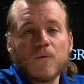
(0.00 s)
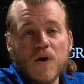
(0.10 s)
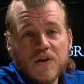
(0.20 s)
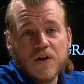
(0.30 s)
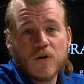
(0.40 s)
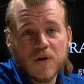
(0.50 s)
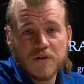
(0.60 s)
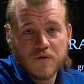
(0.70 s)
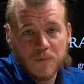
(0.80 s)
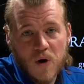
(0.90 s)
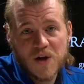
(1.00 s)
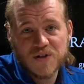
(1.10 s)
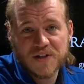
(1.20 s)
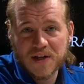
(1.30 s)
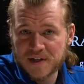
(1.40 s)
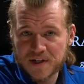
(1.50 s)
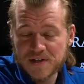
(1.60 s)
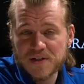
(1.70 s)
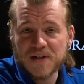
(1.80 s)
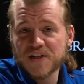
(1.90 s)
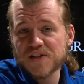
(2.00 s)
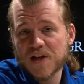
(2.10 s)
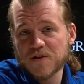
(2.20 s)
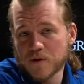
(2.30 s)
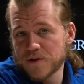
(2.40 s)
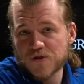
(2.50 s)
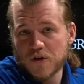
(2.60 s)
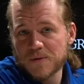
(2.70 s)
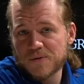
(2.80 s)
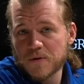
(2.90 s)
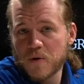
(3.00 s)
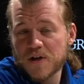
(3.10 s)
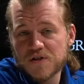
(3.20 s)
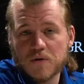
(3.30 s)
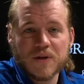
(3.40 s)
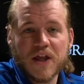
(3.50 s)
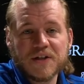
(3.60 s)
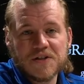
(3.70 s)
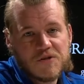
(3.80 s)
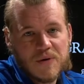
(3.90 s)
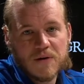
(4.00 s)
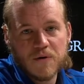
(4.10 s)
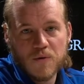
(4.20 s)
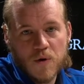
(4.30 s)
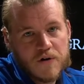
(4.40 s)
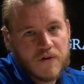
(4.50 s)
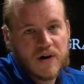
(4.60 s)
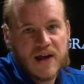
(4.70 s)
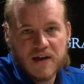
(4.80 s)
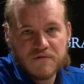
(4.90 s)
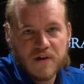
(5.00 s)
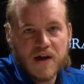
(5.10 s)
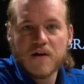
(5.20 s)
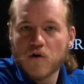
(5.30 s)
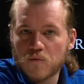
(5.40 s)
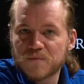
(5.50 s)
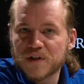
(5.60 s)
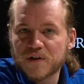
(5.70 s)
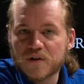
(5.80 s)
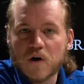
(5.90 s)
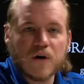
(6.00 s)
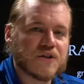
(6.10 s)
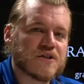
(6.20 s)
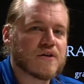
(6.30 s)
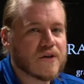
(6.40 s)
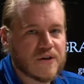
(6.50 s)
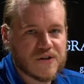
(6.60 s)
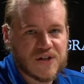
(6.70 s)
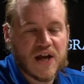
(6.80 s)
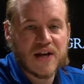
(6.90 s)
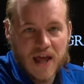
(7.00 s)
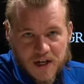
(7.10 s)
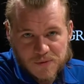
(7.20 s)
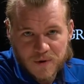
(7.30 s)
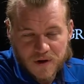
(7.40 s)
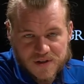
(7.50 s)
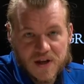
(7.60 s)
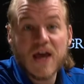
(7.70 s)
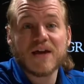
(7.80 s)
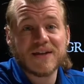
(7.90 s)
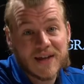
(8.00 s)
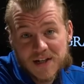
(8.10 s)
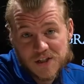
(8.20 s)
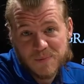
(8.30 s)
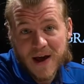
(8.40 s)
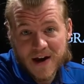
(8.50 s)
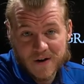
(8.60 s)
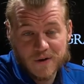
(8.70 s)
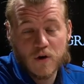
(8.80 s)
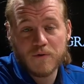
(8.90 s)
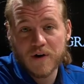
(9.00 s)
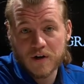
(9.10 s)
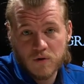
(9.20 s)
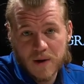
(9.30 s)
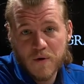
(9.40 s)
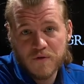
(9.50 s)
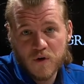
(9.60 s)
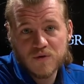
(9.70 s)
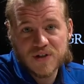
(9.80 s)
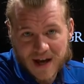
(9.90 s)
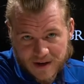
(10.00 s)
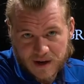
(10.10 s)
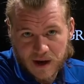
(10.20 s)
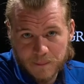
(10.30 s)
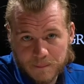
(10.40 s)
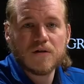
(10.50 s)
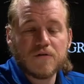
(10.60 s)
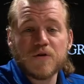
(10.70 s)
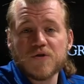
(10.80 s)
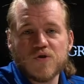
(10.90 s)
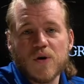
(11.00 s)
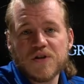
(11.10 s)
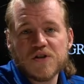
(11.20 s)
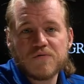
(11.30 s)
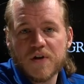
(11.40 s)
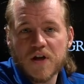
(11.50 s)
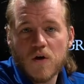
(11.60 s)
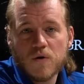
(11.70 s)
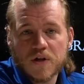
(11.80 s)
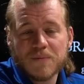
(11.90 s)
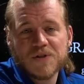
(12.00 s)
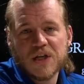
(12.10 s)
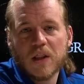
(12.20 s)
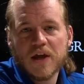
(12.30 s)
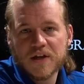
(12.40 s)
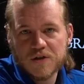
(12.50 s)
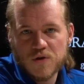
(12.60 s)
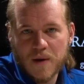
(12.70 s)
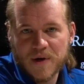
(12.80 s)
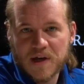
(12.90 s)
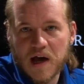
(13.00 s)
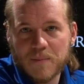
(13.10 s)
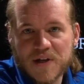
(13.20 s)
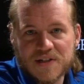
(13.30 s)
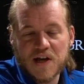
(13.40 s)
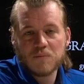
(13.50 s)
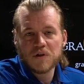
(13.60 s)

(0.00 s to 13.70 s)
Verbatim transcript: Whether you're looking for project ideas, need to schedule a service request, or would like to speak with one of our hi-fi, home theater, or interior design experts, get inspired over at gramophone dot com. If you enjoyed this video, give us a like and drop a comment down